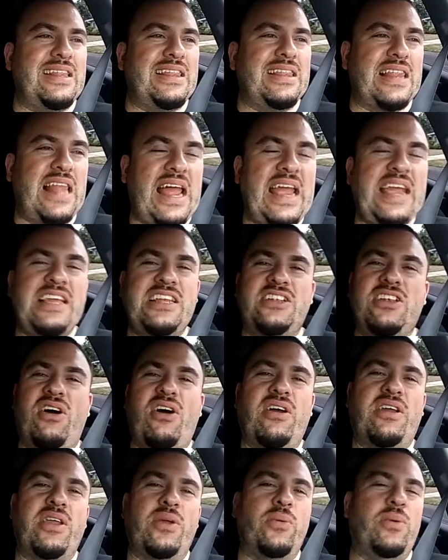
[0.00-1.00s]
like
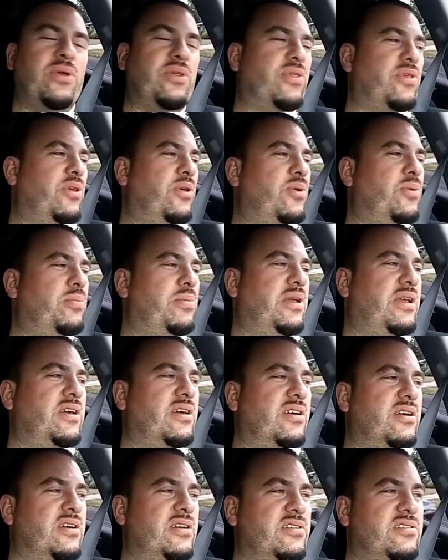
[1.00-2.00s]
talking with you
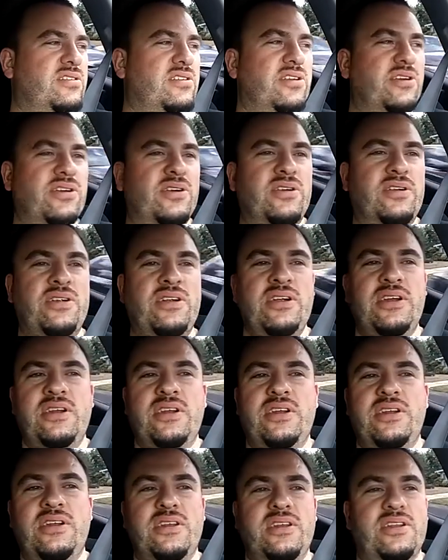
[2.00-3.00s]
because you're,
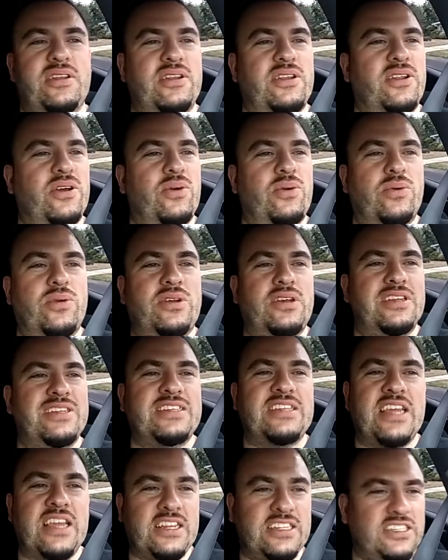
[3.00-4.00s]

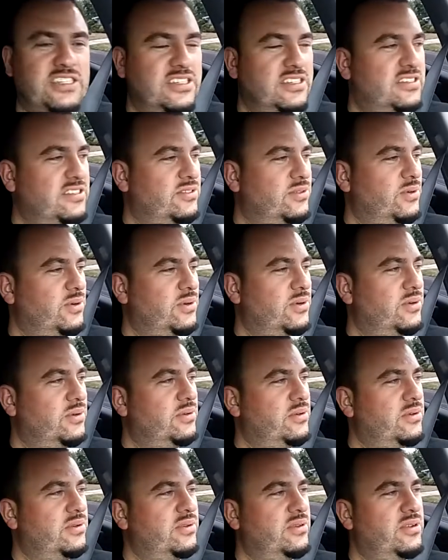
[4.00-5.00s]
contentious, or,
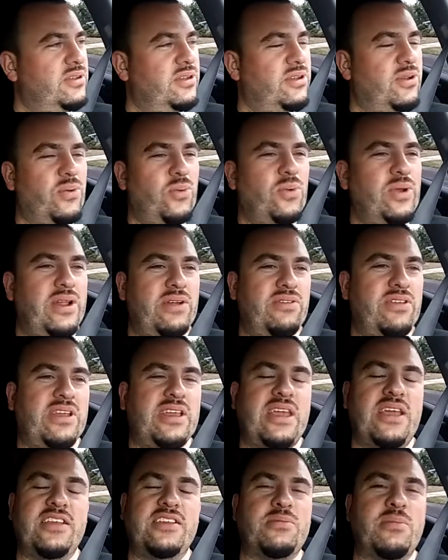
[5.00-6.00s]
whatever the
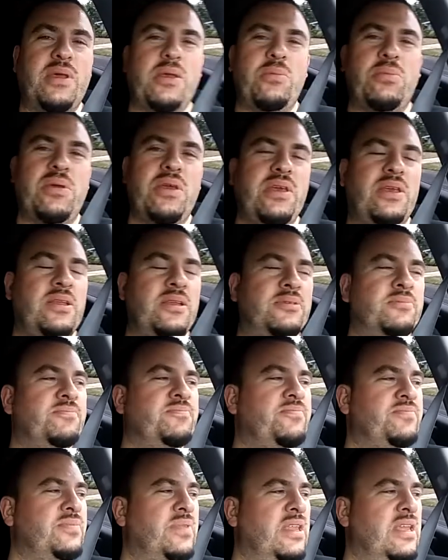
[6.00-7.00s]
case may be,
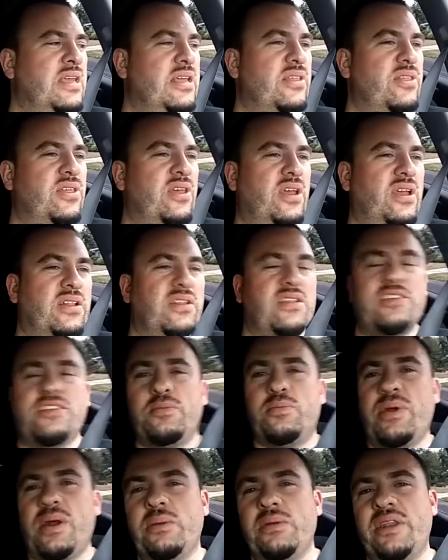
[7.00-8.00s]
then this is
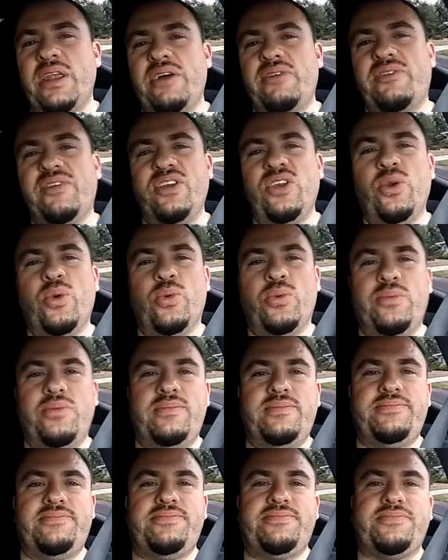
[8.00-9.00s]
probably not for you.
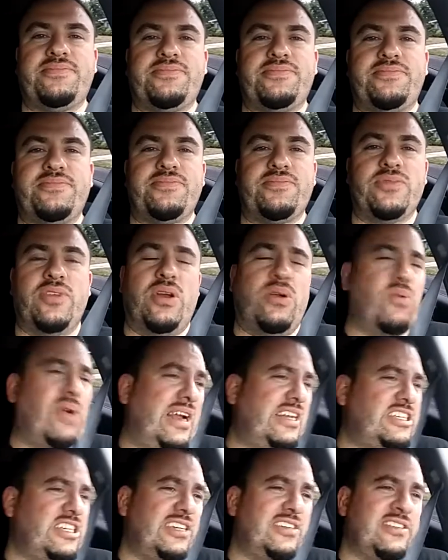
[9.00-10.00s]

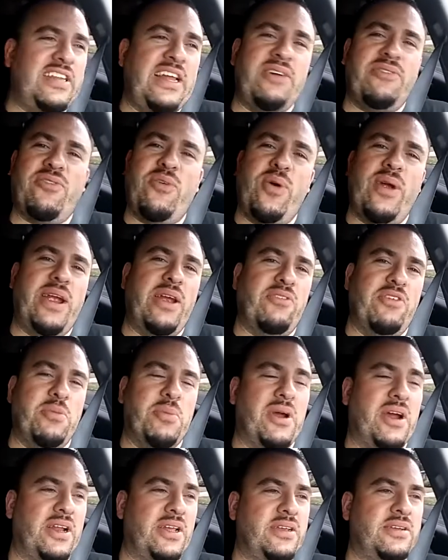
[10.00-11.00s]
Rideshare is not for
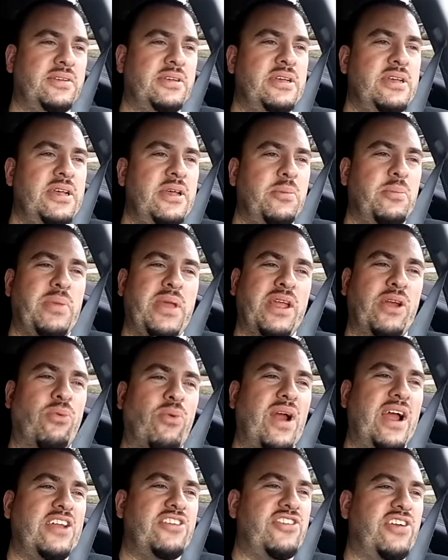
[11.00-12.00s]
everybody. Being a
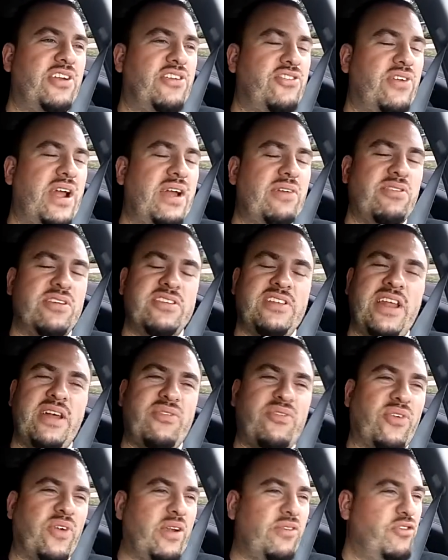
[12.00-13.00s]
rideshare driver is not
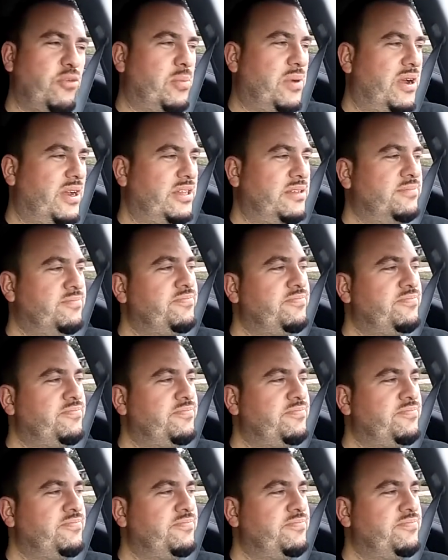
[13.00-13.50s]
for everybody.